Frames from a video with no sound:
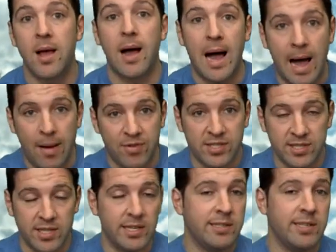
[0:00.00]

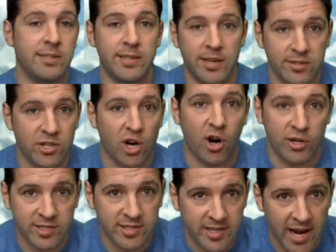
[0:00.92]
Obviously, details
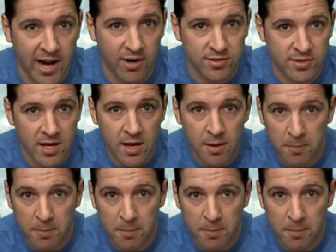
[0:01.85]
are scarce,